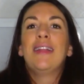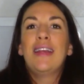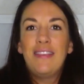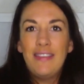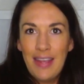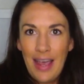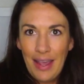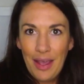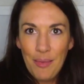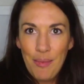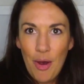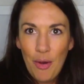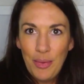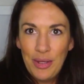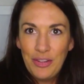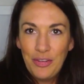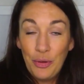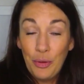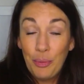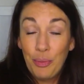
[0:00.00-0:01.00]
Let's take a
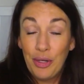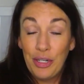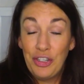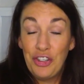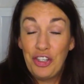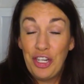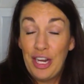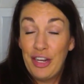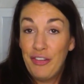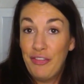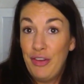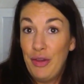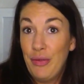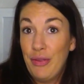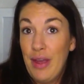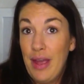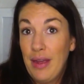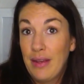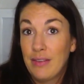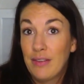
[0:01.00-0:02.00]
moment to appreciate a
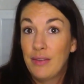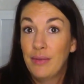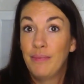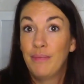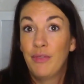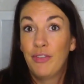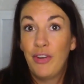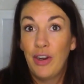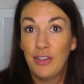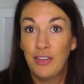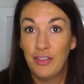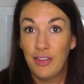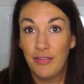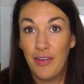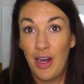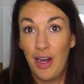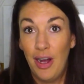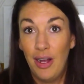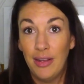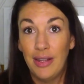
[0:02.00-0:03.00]
few things. First
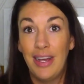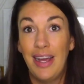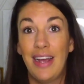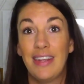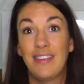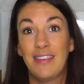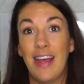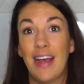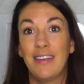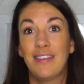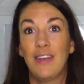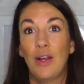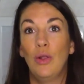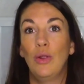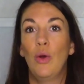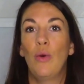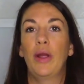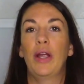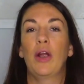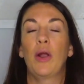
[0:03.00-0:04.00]
of all, it says
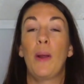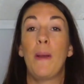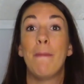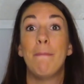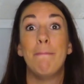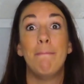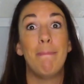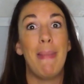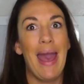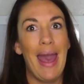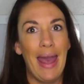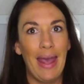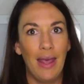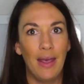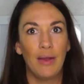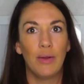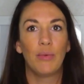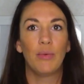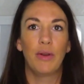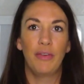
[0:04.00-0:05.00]
a lawyer
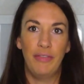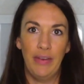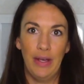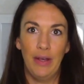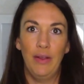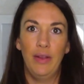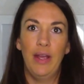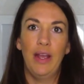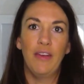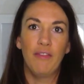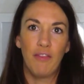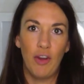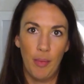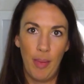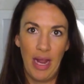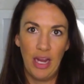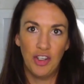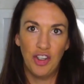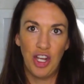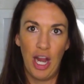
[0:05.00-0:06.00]
may reveal
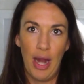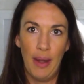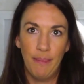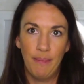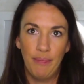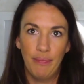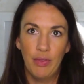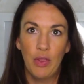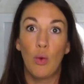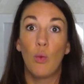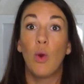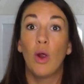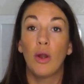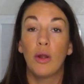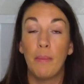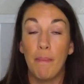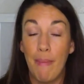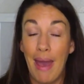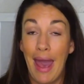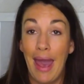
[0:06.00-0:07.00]
information. The
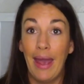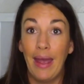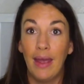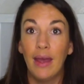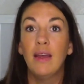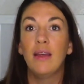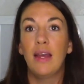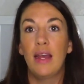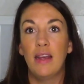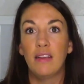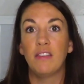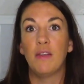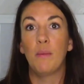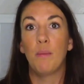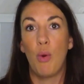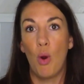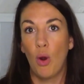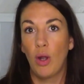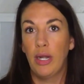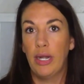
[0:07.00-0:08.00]
word may is
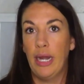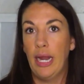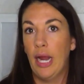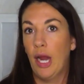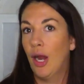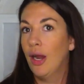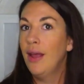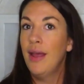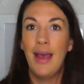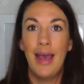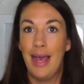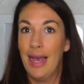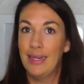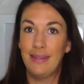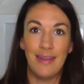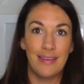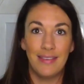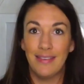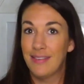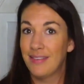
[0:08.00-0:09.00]
important here.
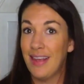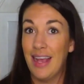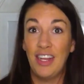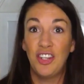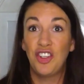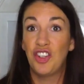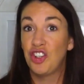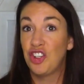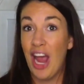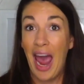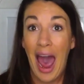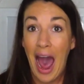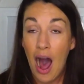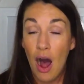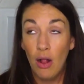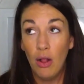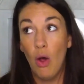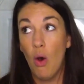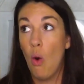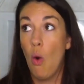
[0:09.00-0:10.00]
It doesn't say
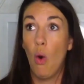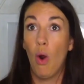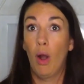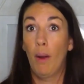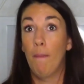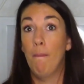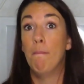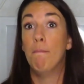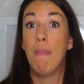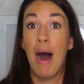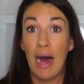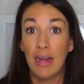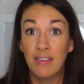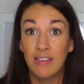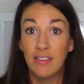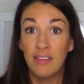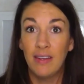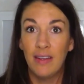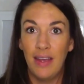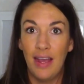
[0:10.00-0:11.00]
shall or
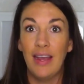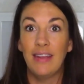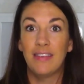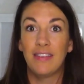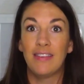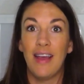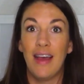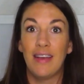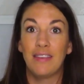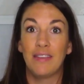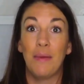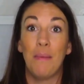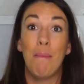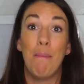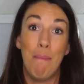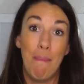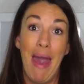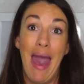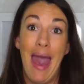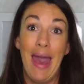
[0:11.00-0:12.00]
must. It says
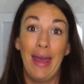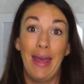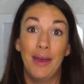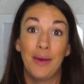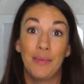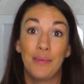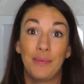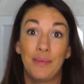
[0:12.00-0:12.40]
may.